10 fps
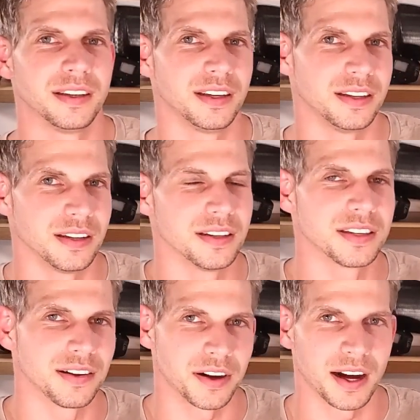It does
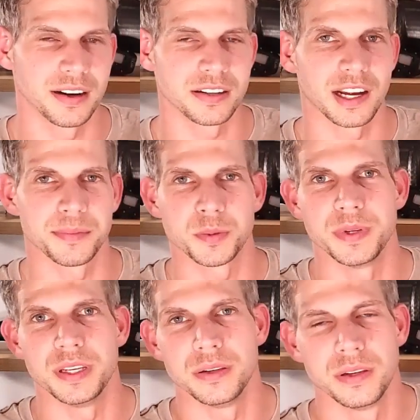have a higher top
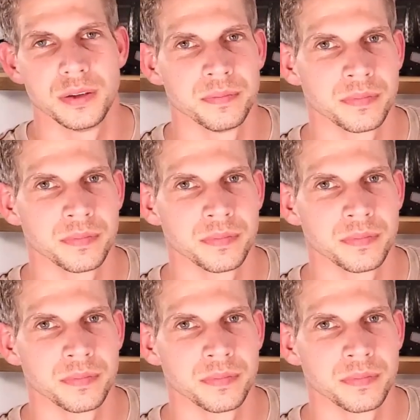speed.